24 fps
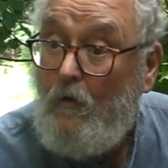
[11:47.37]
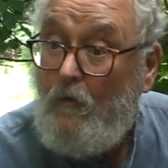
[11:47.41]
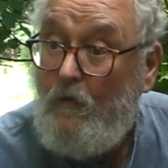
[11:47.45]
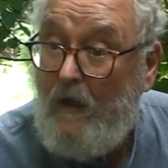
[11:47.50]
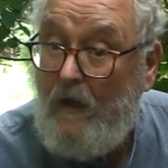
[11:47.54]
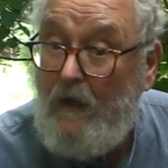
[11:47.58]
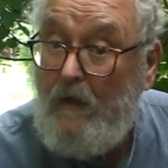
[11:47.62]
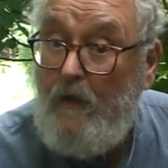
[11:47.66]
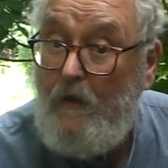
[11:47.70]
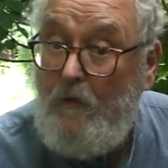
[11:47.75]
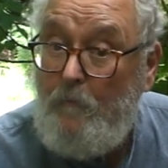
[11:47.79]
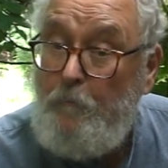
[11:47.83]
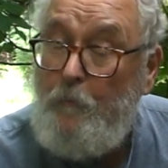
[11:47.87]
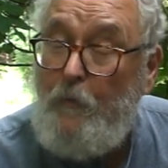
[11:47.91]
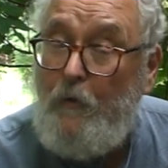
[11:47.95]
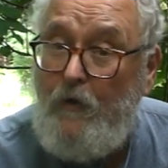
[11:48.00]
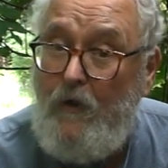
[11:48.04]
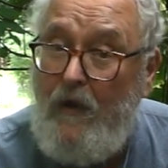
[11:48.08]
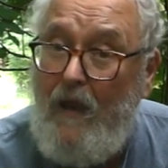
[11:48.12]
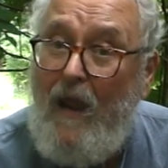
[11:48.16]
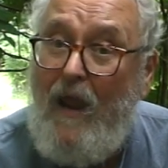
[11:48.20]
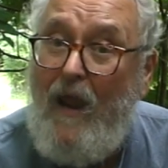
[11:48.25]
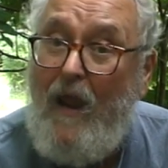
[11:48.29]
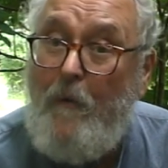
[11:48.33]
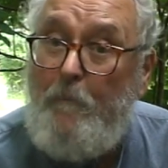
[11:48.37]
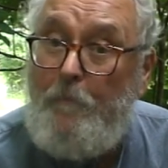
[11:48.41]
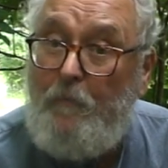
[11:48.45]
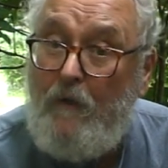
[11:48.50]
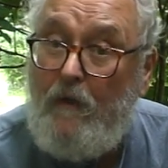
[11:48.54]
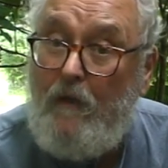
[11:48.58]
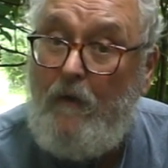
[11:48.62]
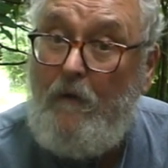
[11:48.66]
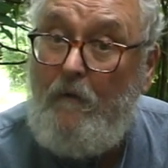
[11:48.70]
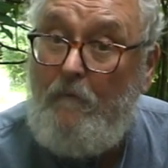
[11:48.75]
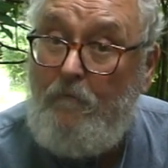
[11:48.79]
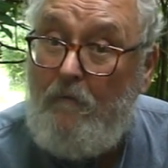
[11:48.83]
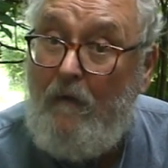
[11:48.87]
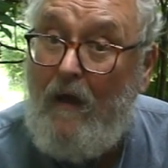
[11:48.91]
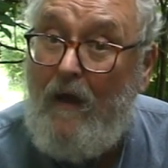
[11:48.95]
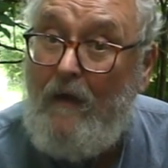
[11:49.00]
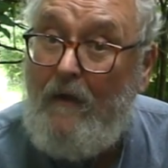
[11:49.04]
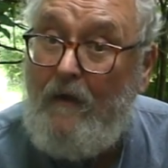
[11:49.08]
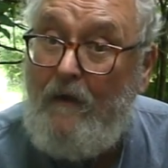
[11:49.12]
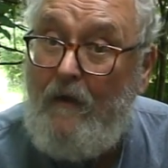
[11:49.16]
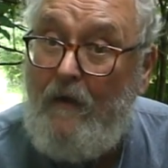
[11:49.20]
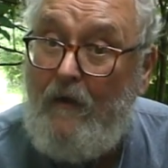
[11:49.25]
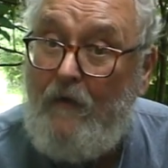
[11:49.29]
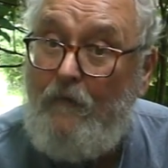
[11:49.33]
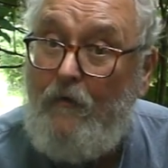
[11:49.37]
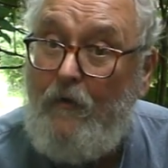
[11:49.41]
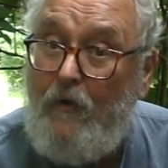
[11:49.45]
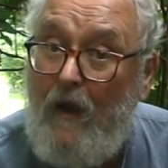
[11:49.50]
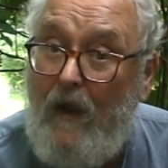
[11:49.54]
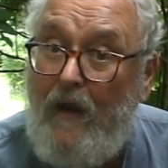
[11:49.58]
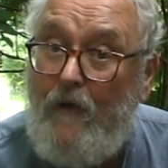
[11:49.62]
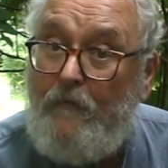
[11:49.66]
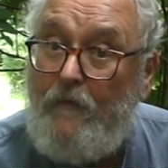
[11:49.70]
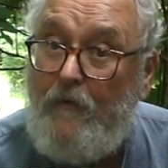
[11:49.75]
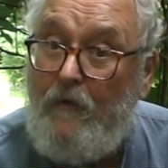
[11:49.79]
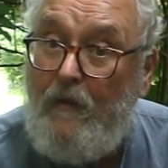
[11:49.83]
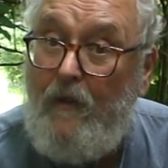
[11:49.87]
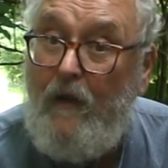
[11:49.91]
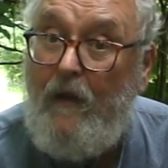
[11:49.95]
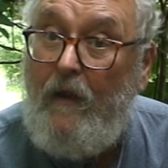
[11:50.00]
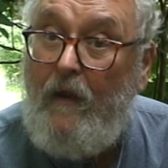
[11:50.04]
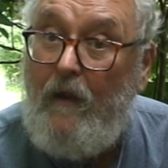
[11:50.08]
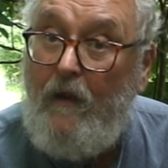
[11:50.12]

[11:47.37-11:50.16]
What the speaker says: they lived pretty happily right ever after that.